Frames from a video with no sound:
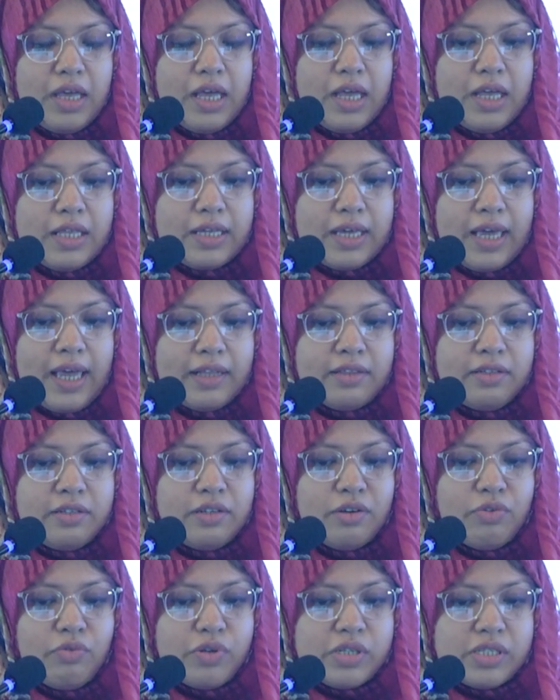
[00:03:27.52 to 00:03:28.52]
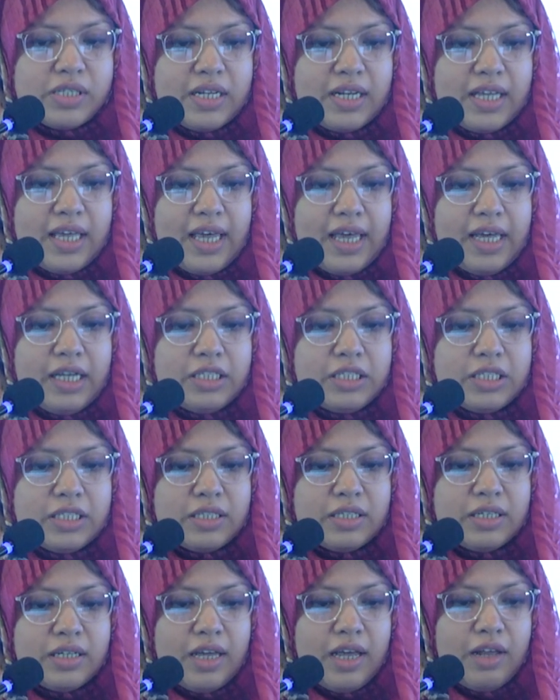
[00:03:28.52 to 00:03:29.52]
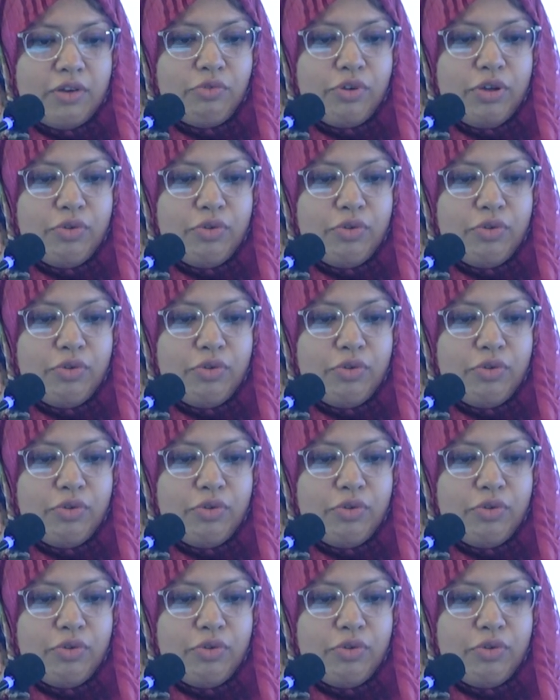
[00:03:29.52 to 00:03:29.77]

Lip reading: the catheter was engaged, and